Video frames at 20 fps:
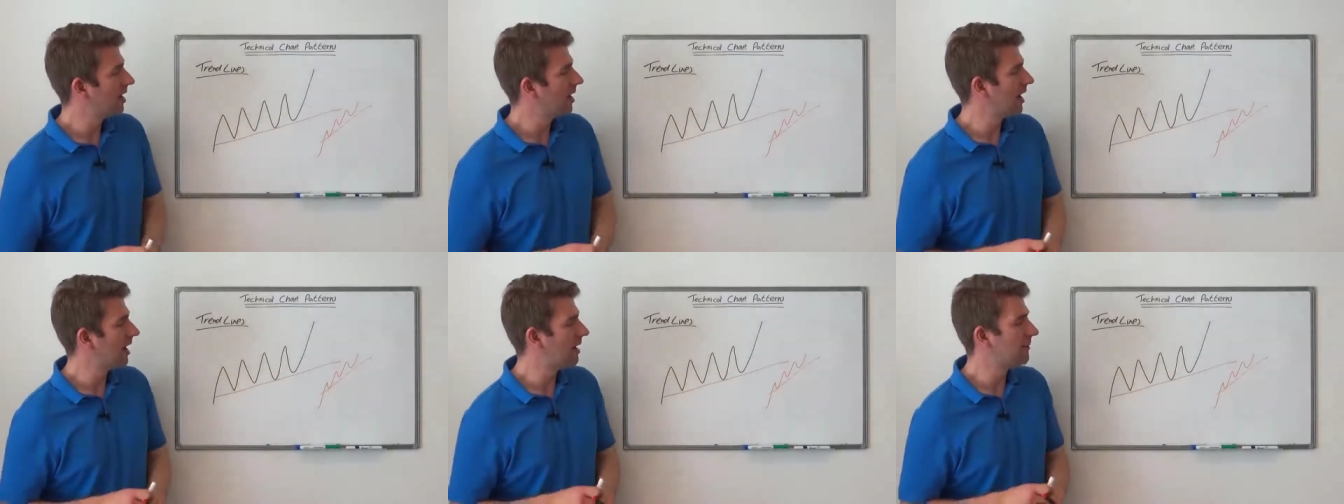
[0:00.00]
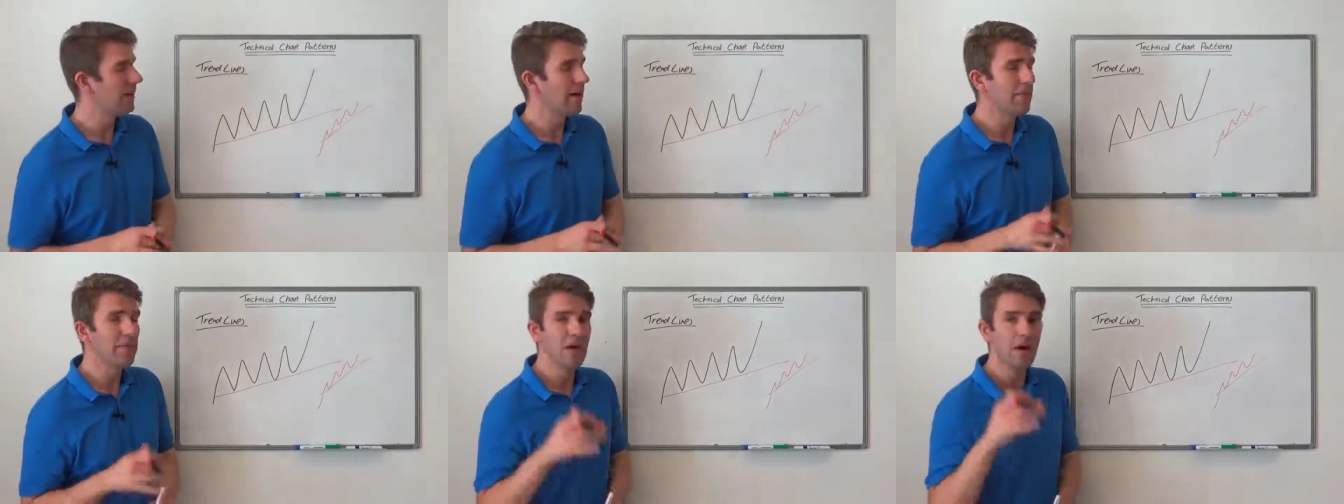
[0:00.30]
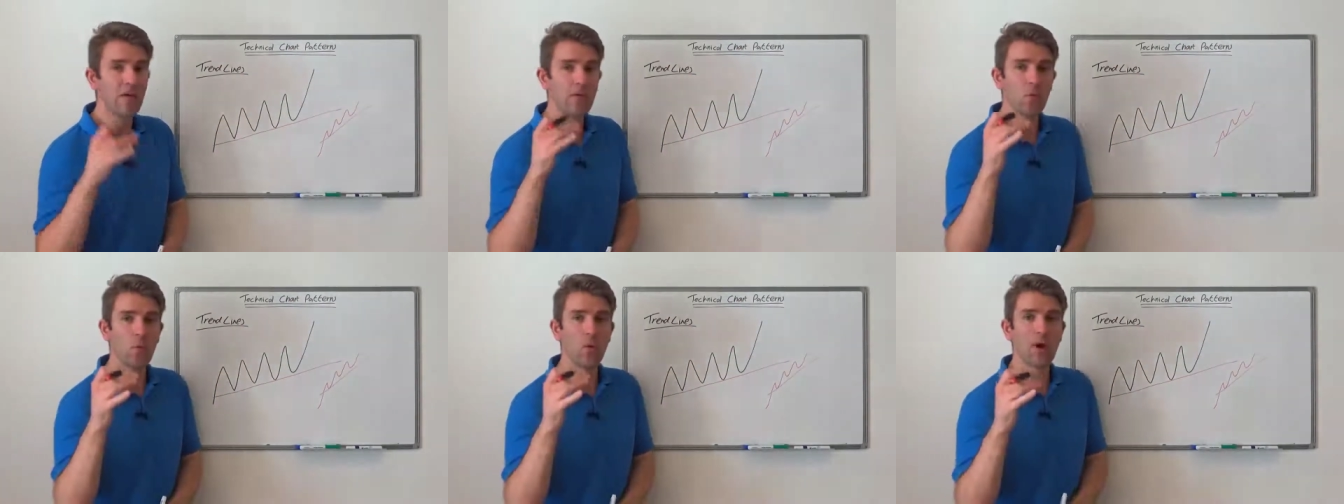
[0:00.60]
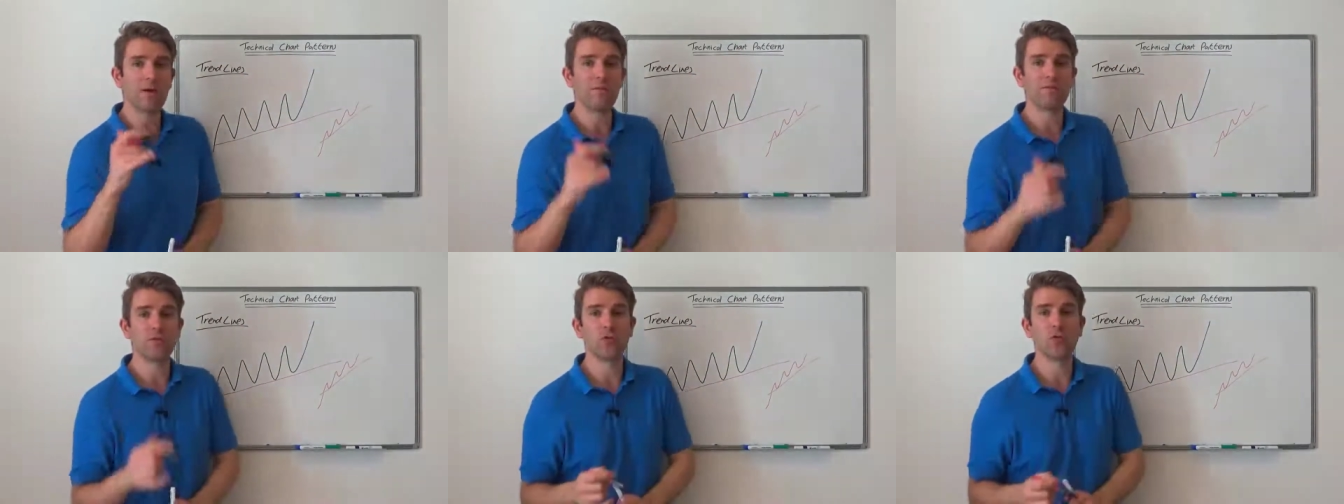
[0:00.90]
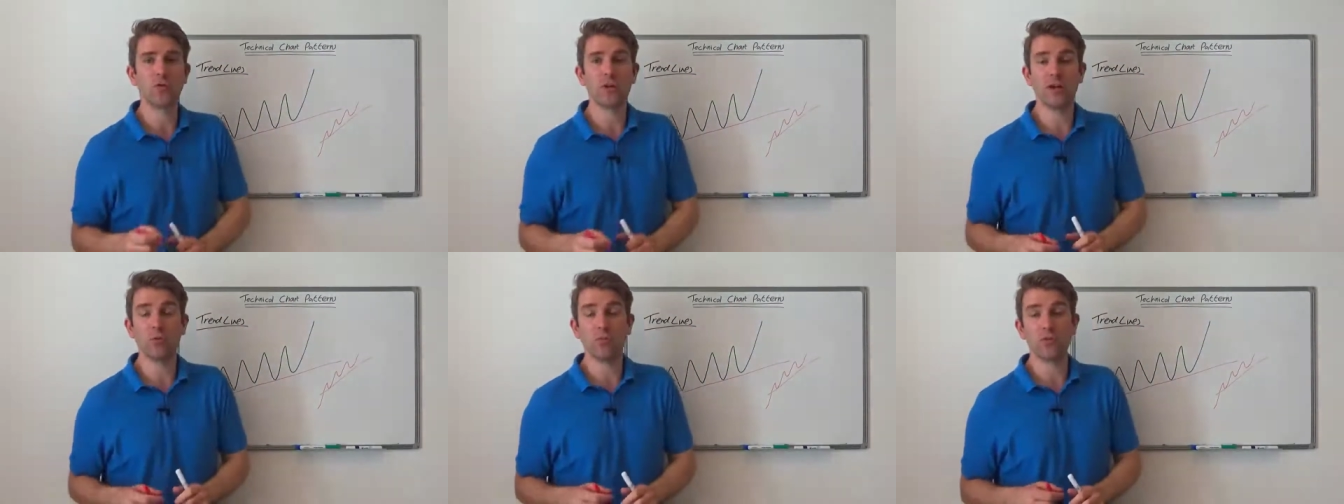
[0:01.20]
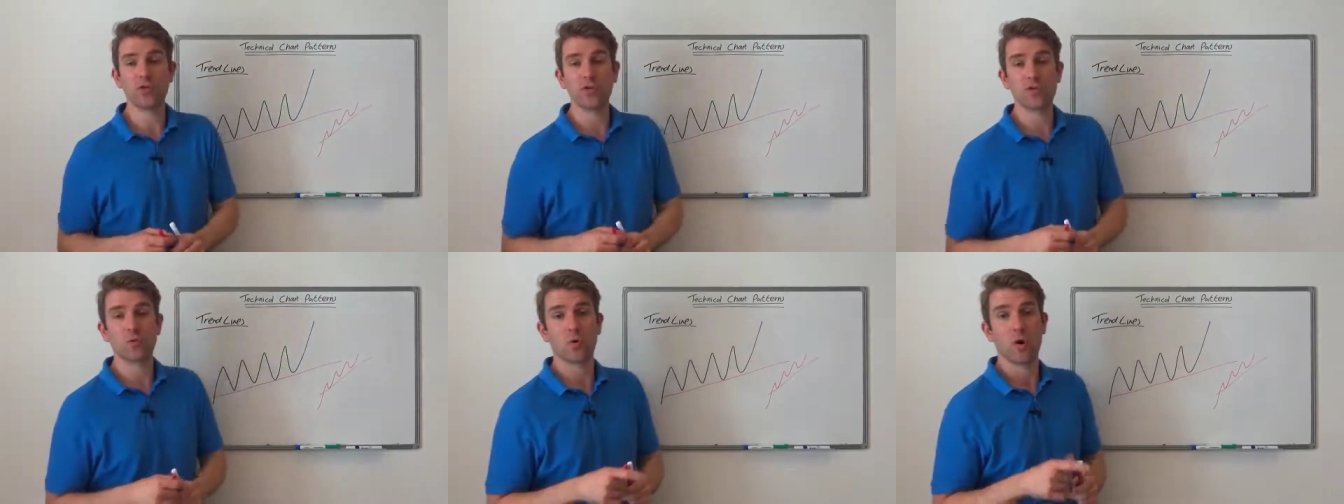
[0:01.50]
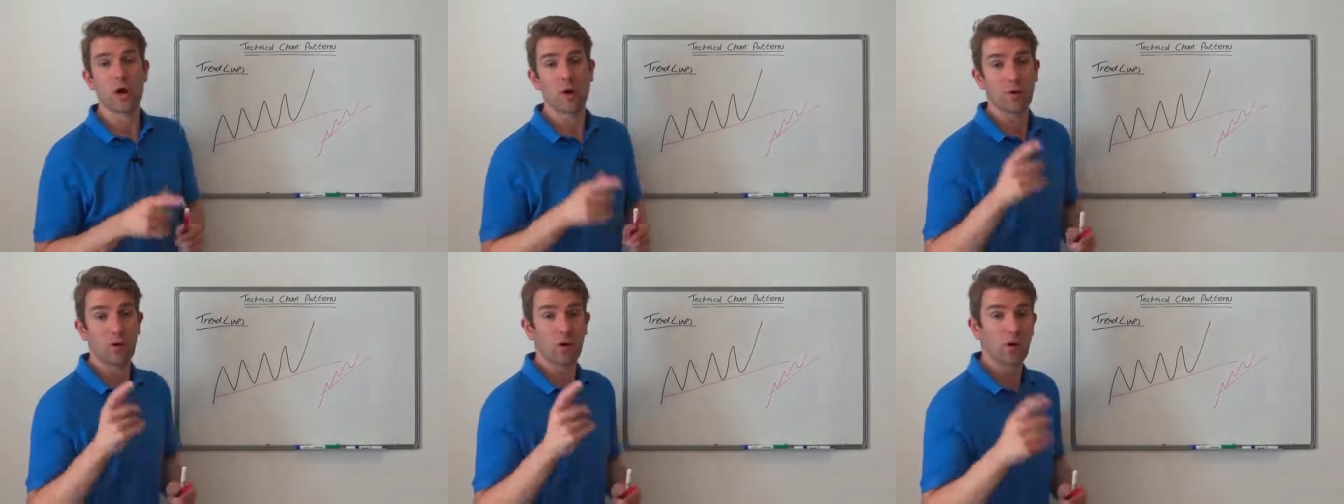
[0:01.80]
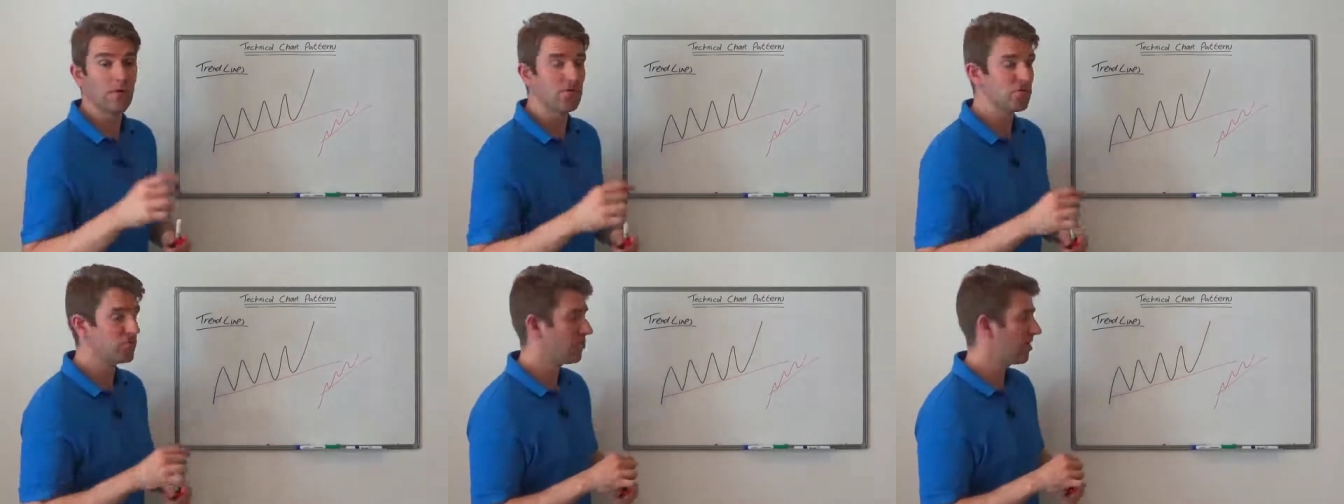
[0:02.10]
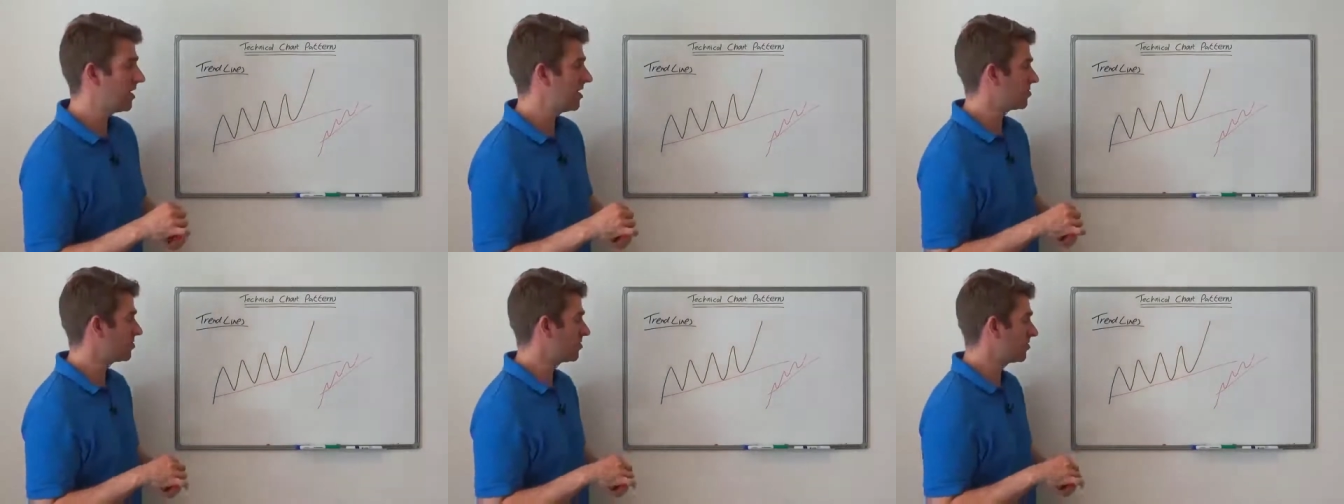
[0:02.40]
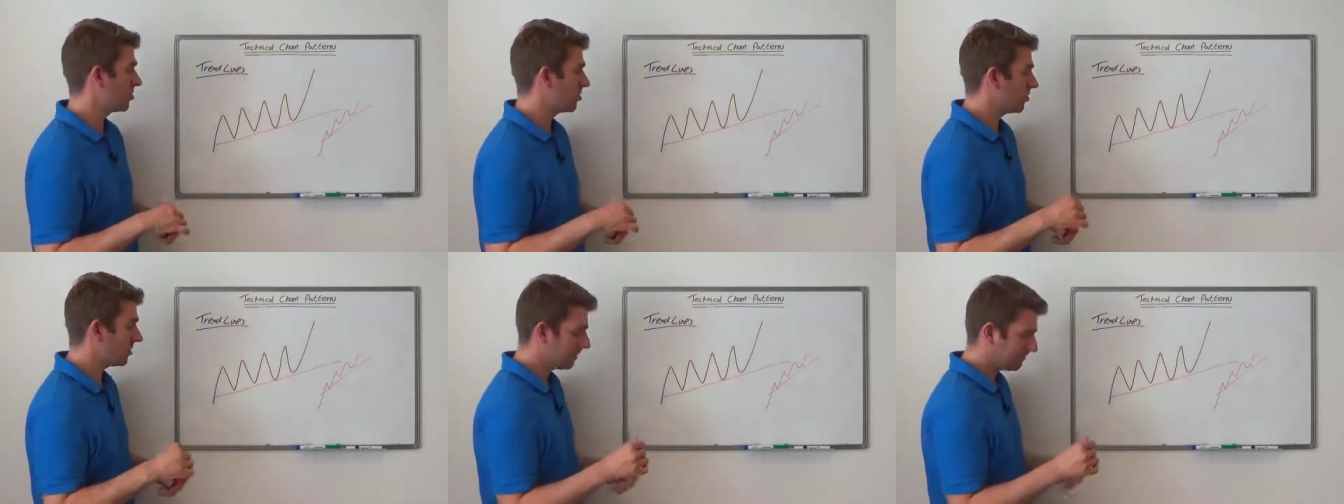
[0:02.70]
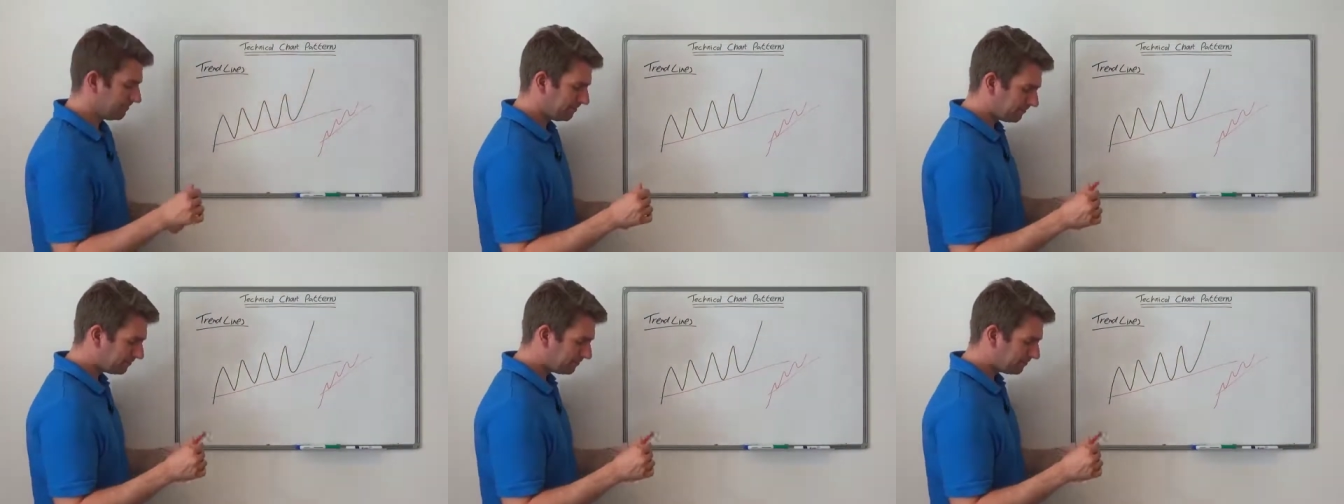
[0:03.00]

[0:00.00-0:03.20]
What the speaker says: And the other way of doing it, which is how a lot of traders will do it,